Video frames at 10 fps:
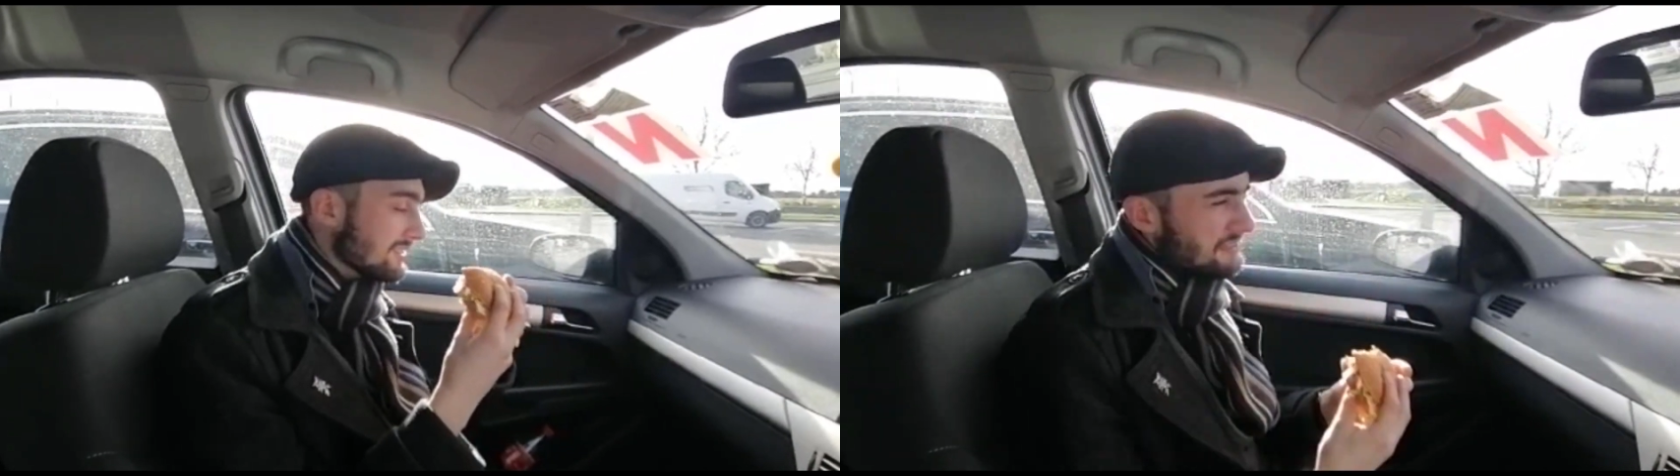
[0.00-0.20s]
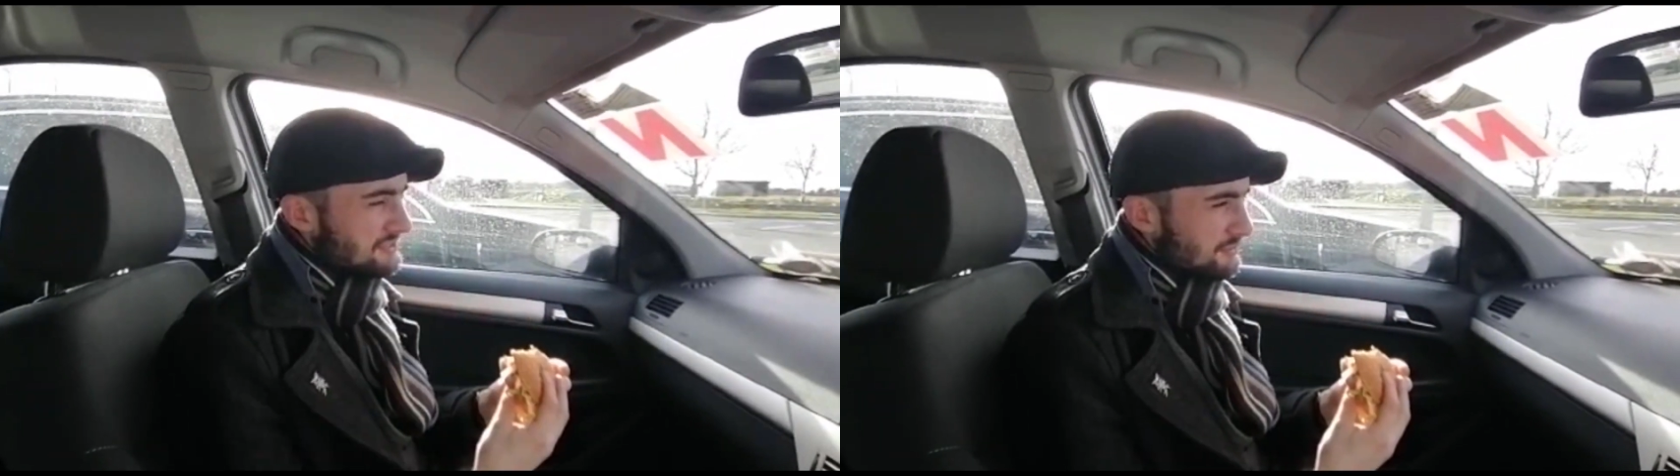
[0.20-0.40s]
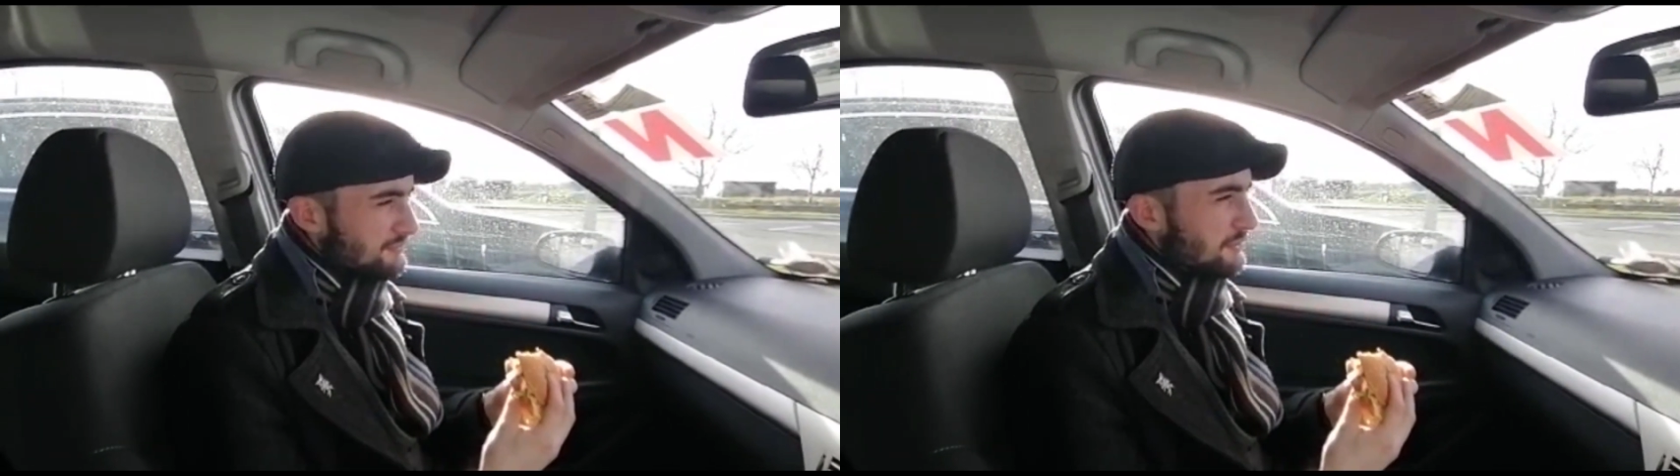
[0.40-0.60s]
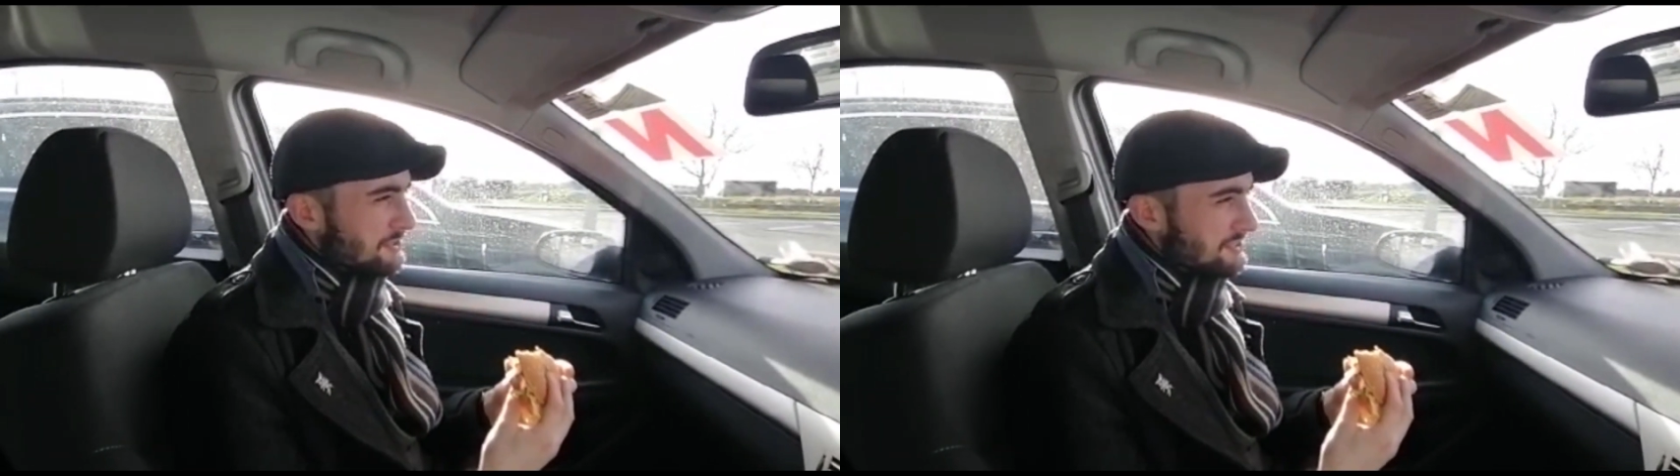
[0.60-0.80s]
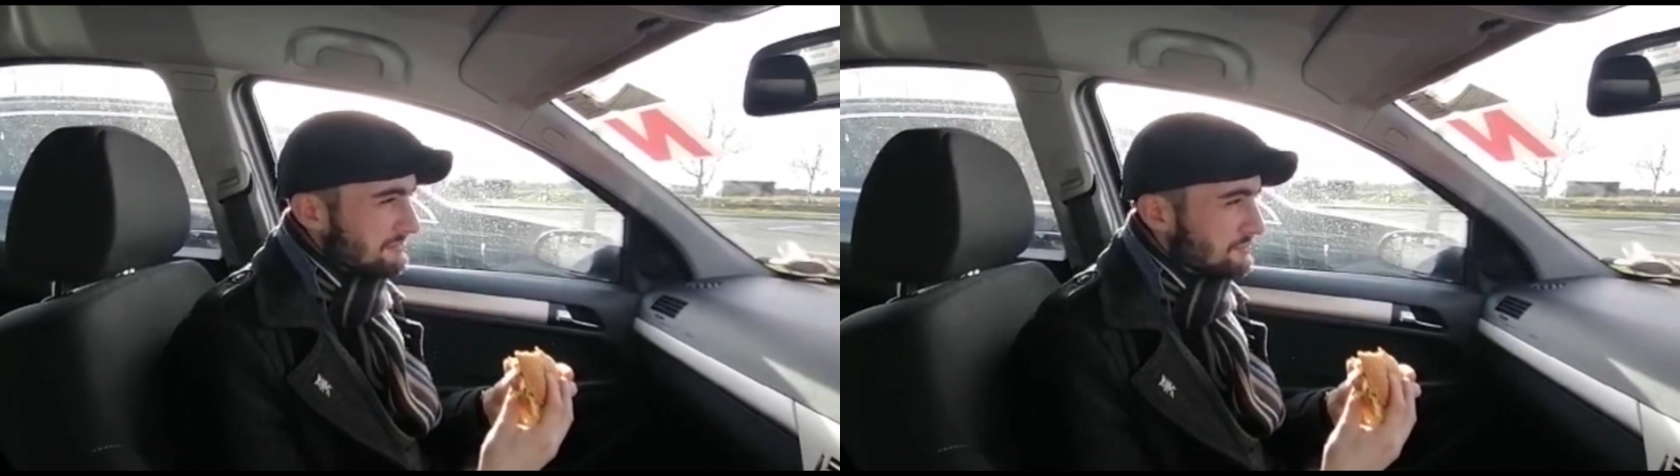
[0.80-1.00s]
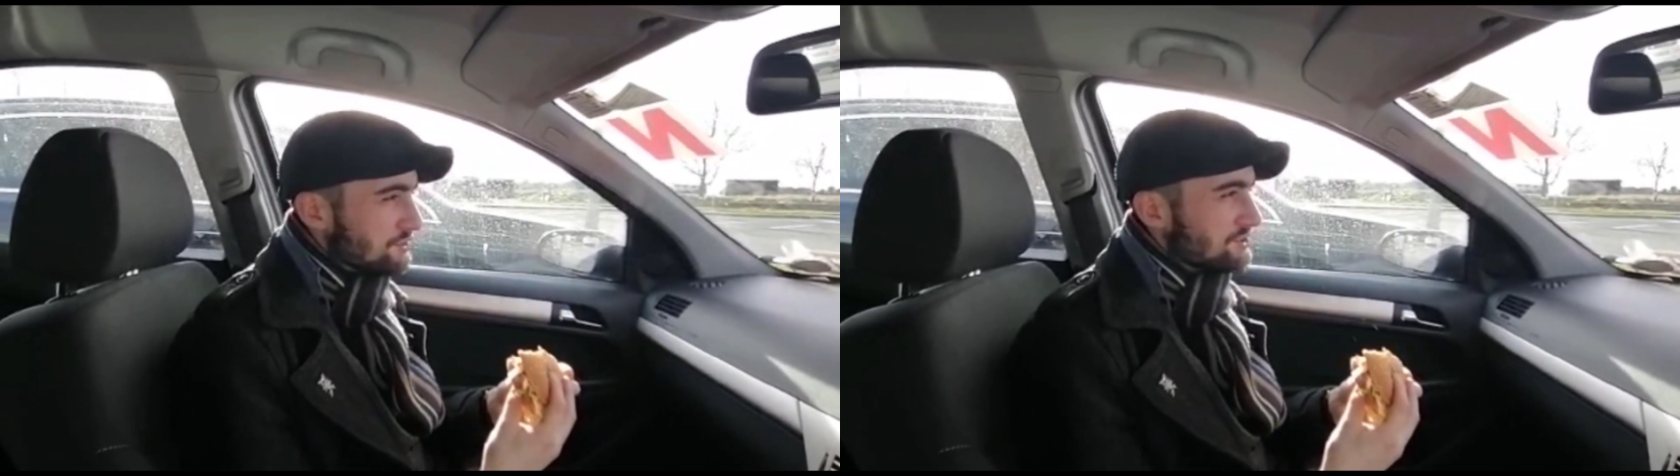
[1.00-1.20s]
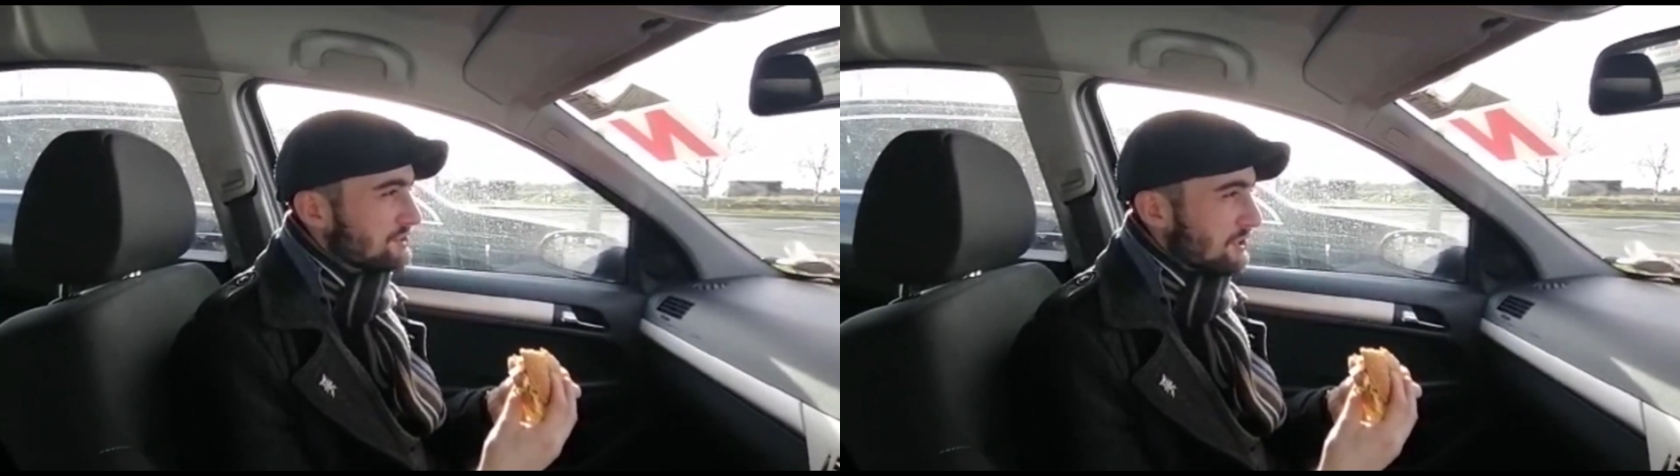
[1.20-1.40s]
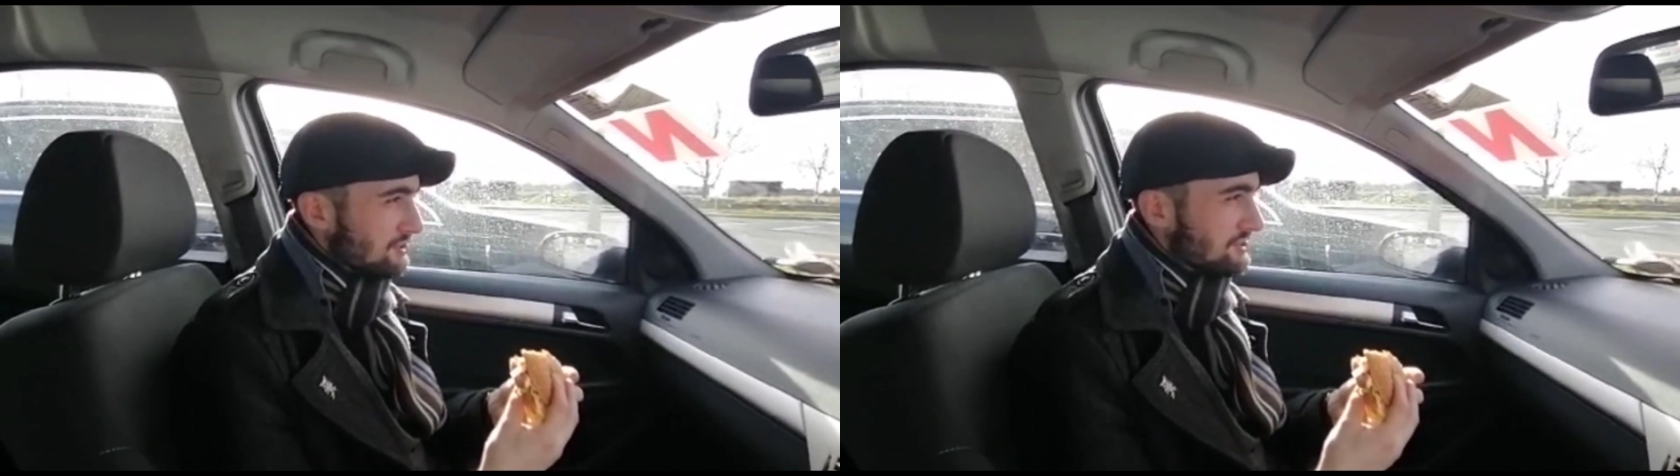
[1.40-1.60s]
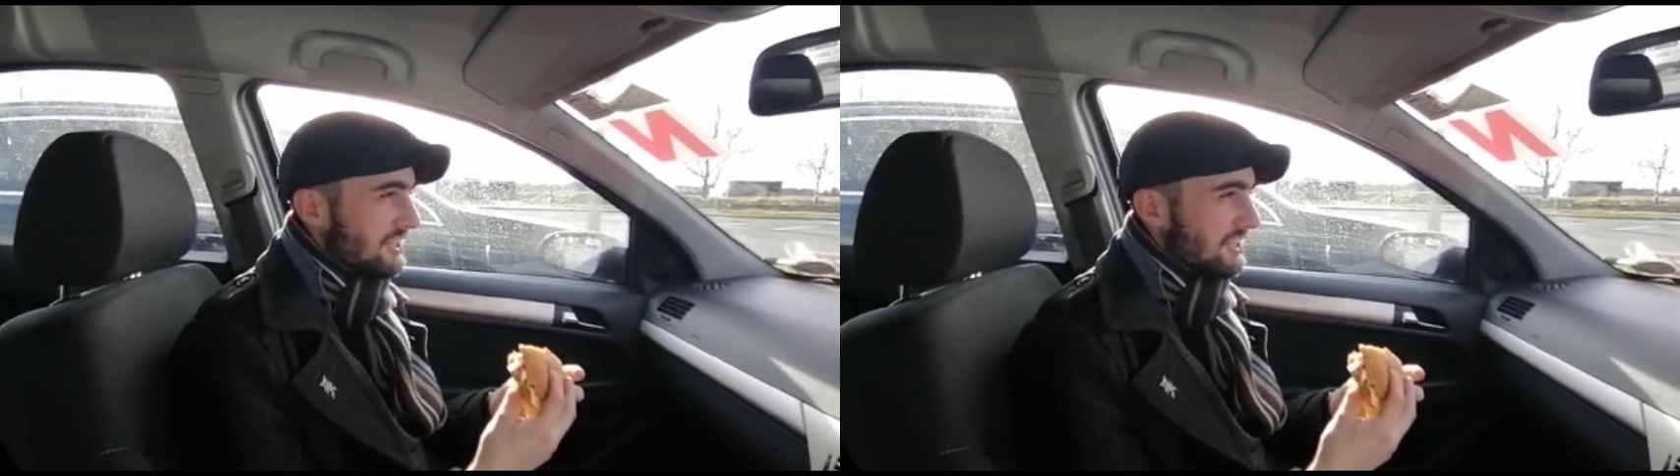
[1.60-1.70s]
There's a fucking disgusting